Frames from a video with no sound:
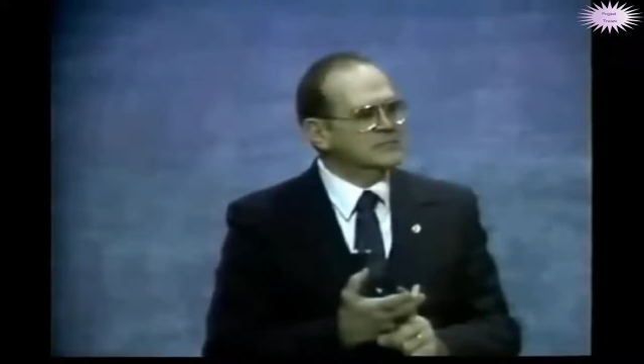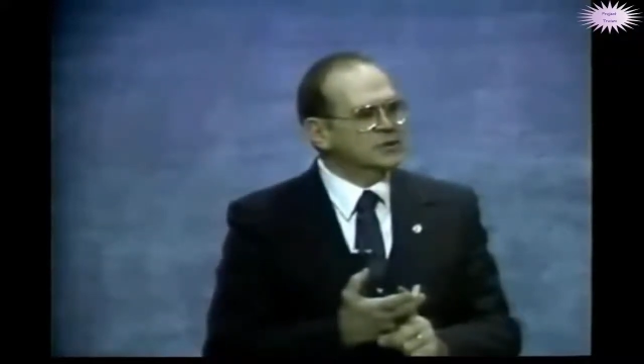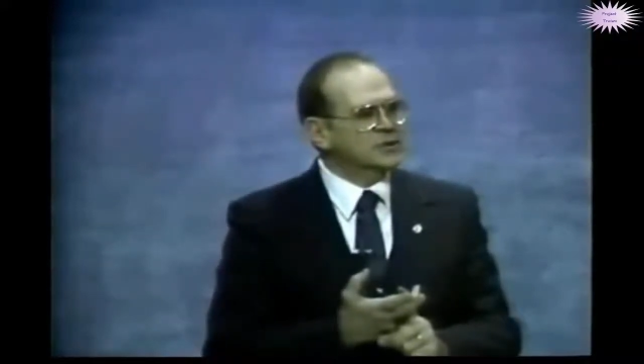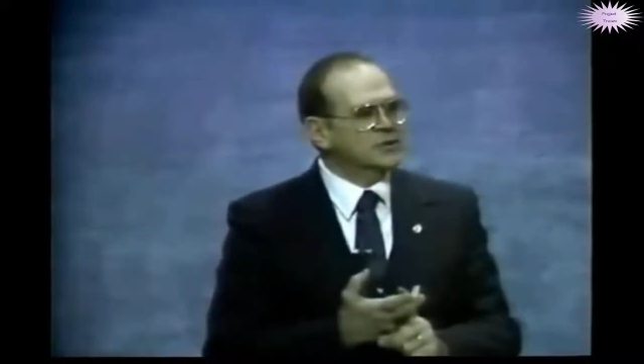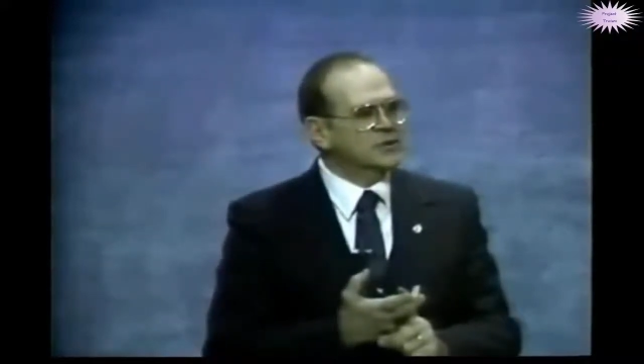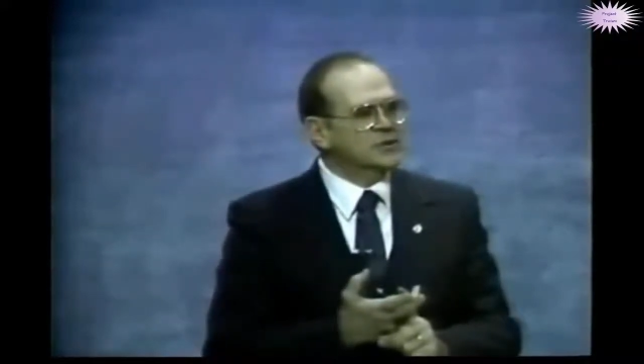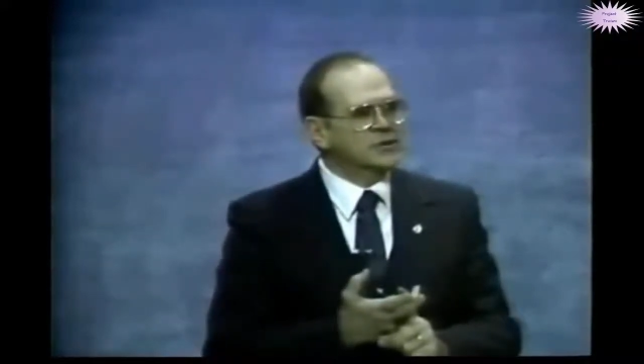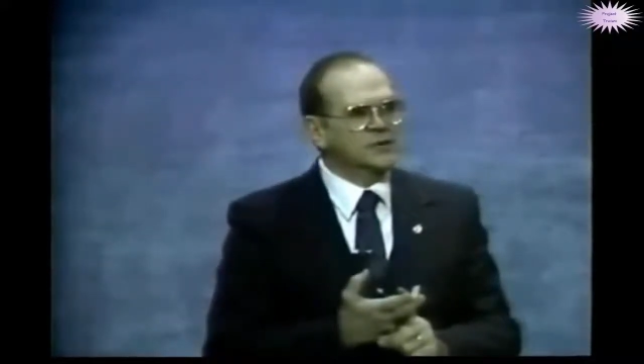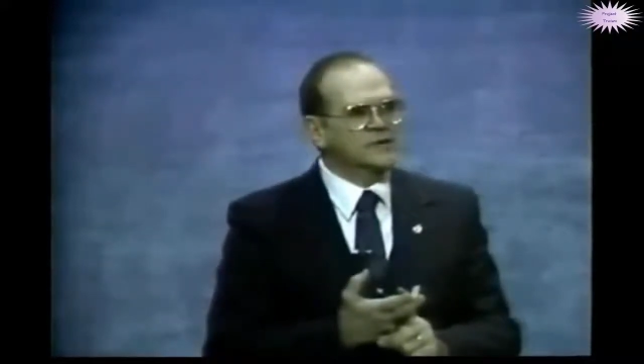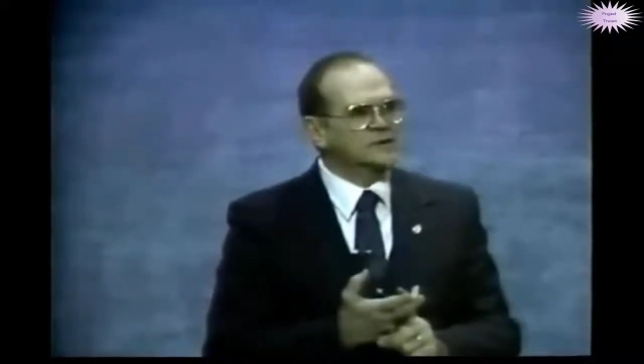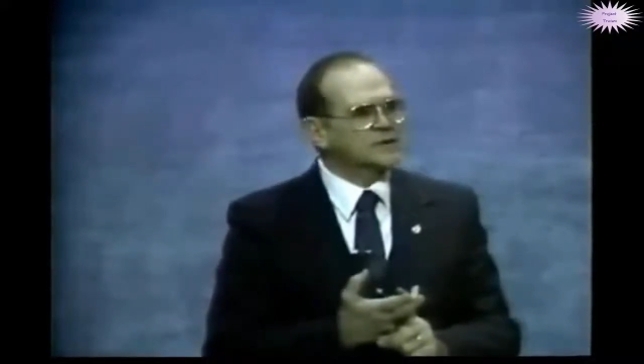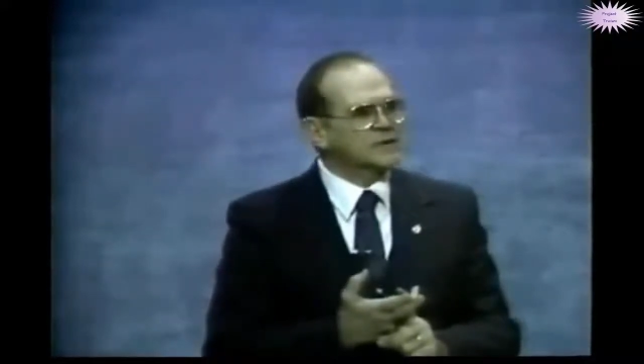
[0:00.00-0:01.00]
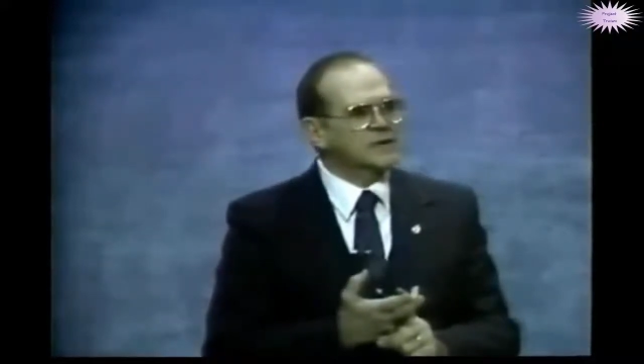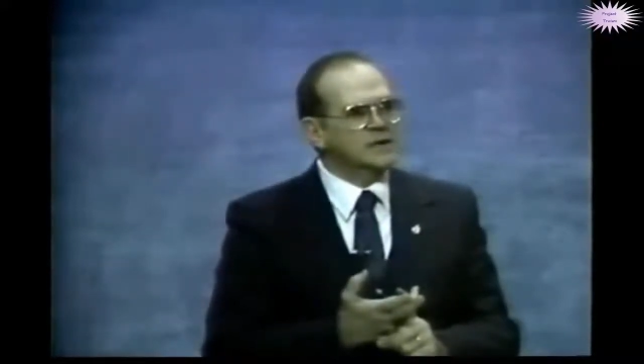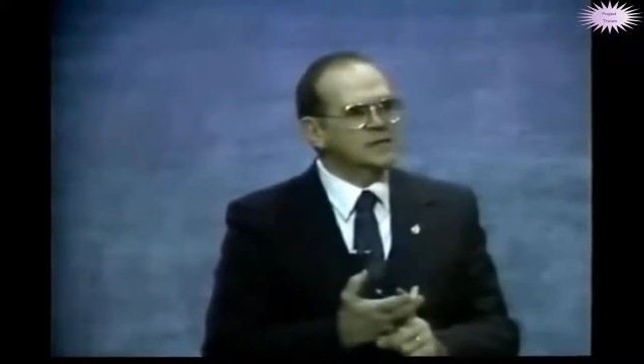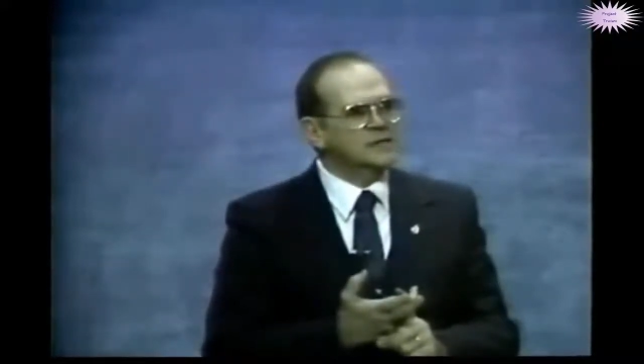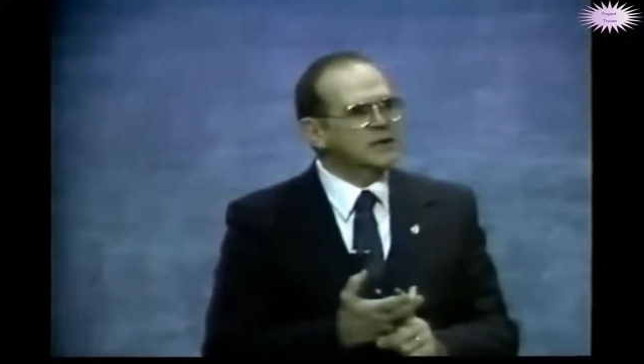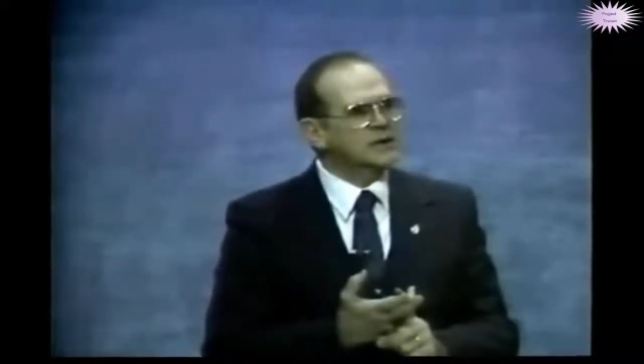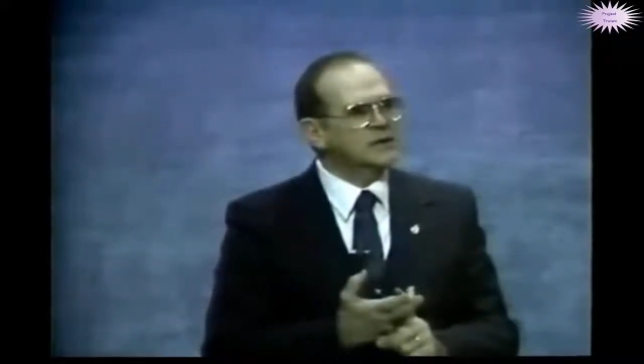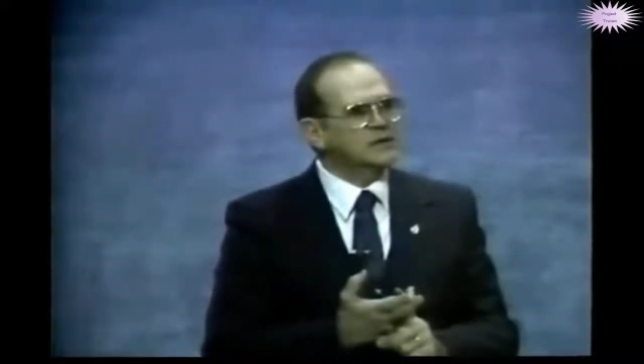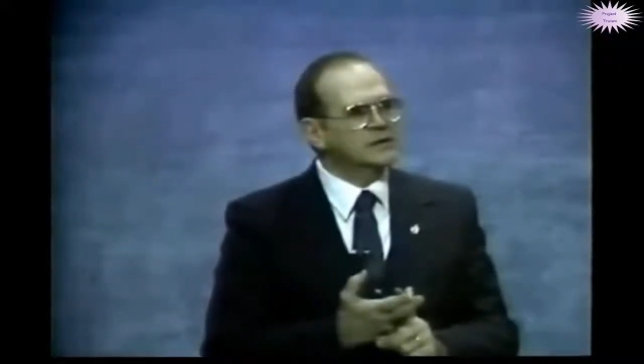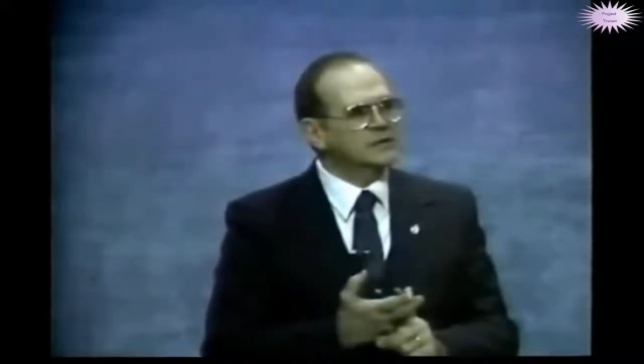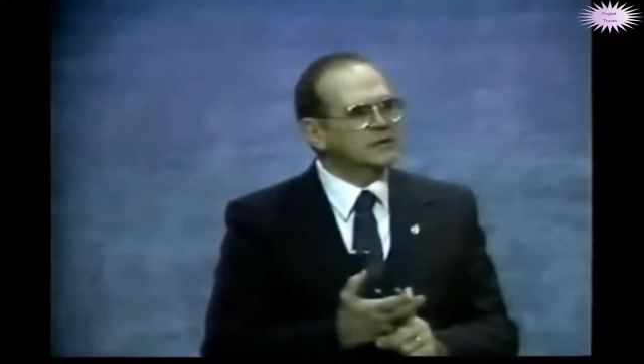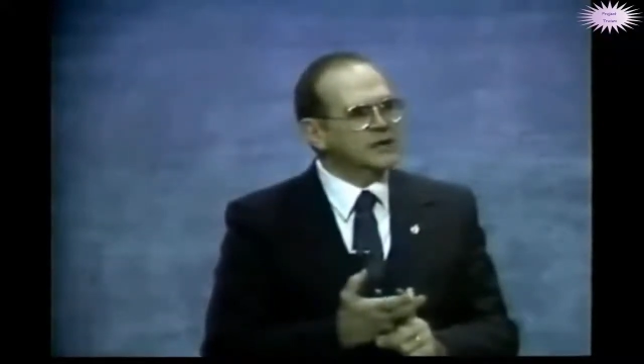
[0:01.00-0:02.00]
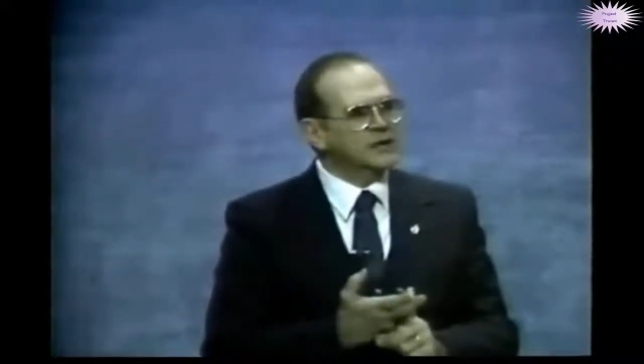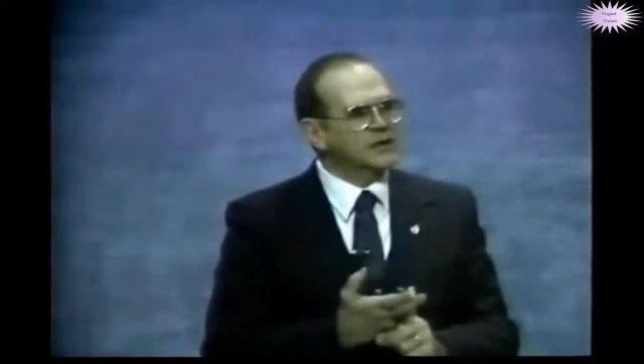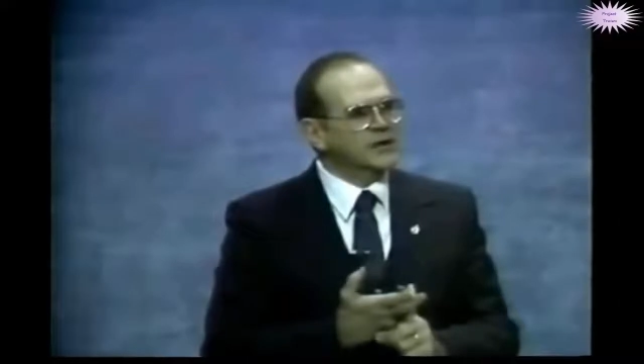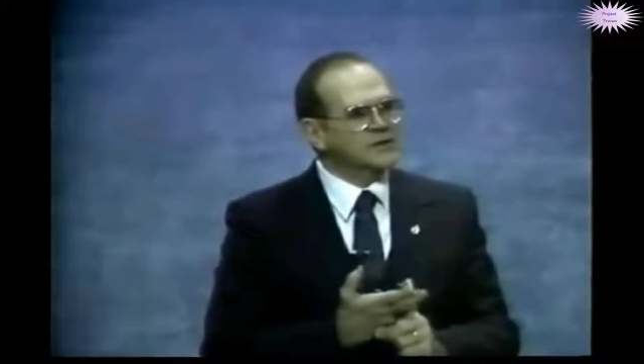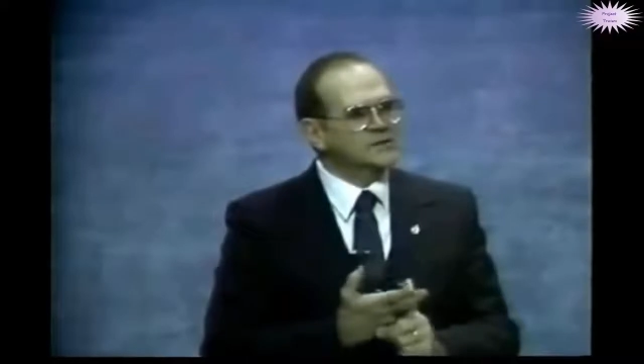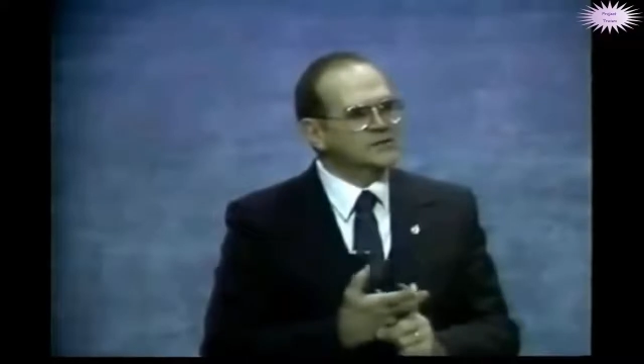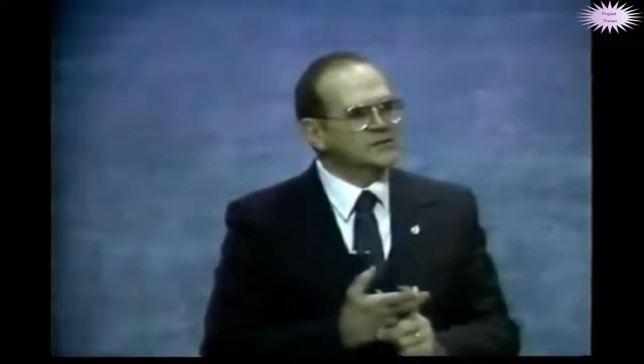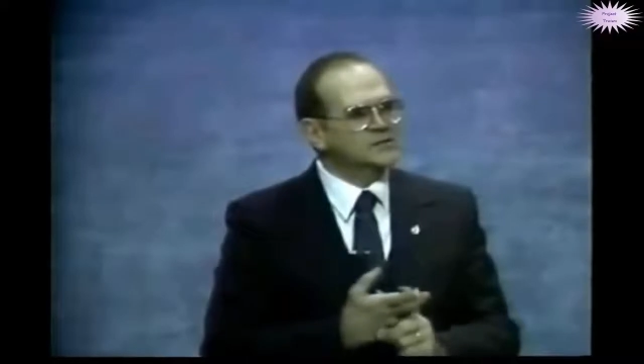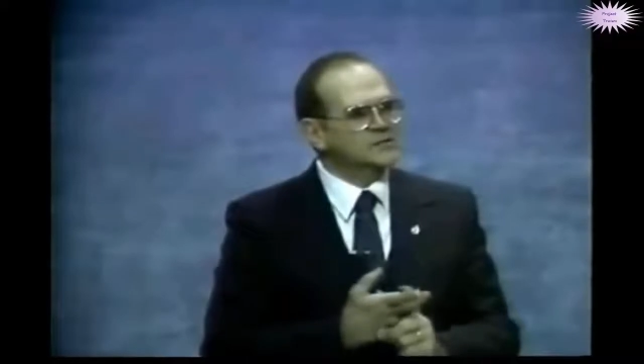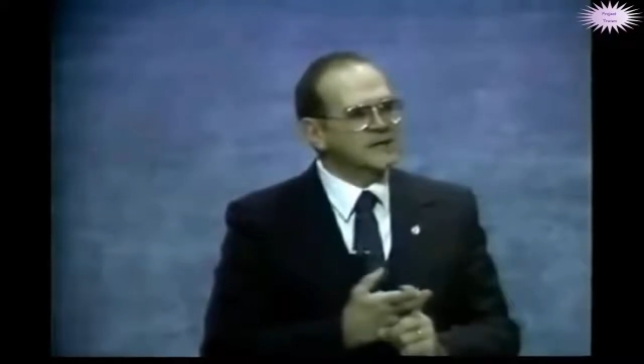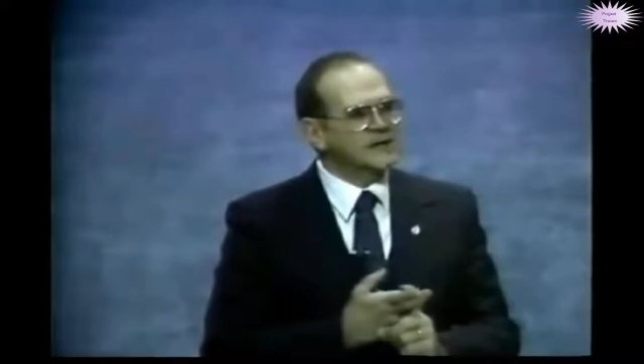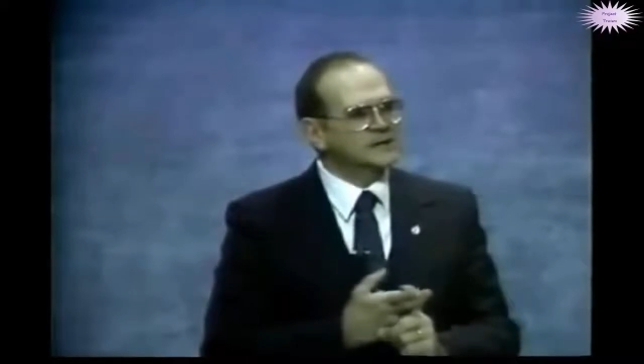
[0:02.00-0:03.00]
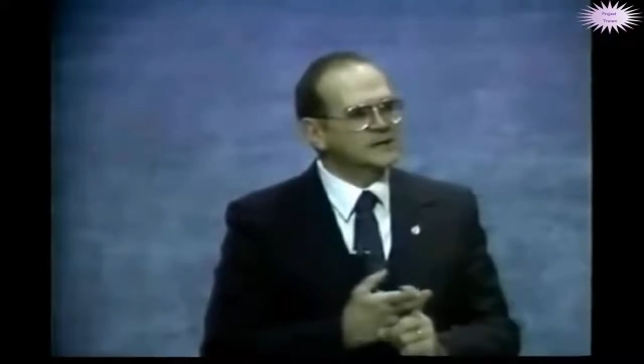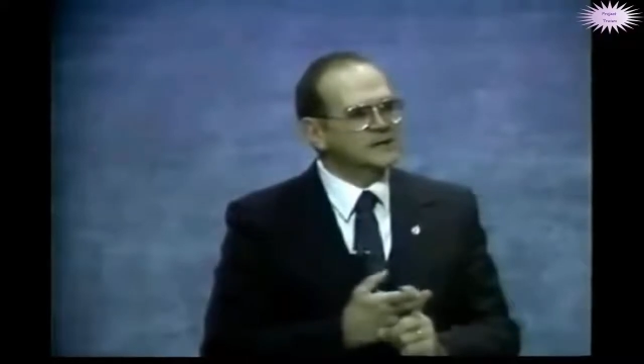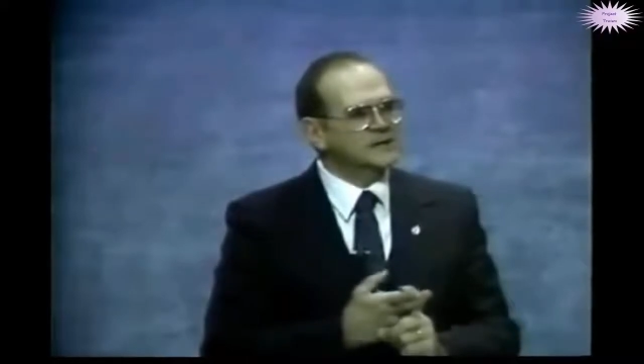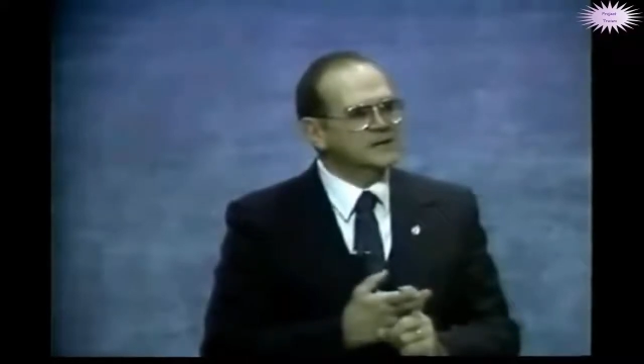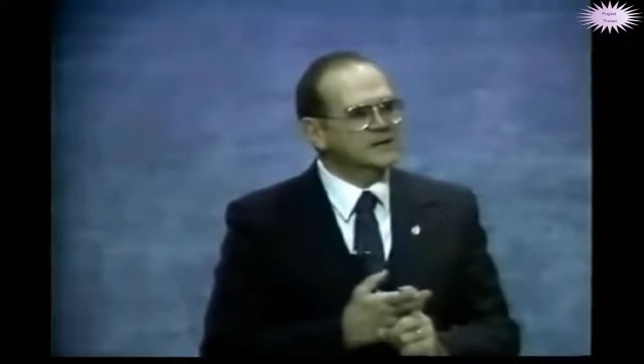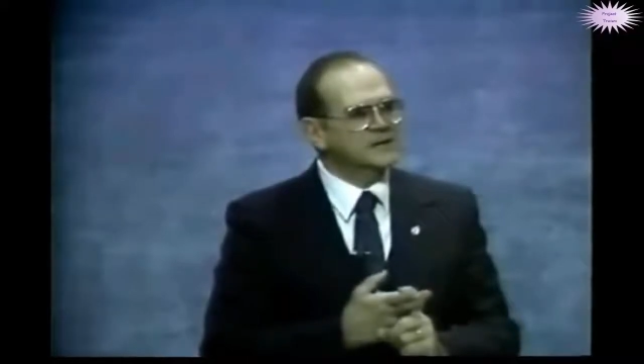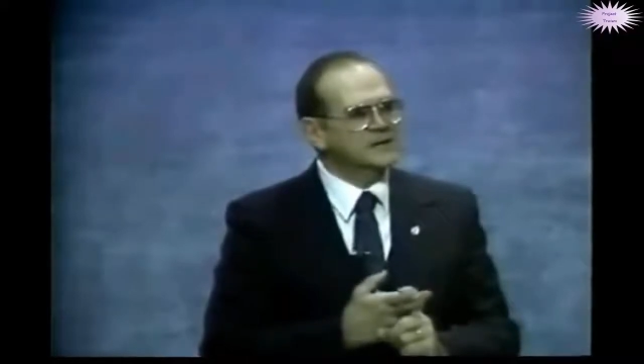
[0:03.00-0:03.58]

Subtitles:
You know, there isn't any one of the radioisotopes out there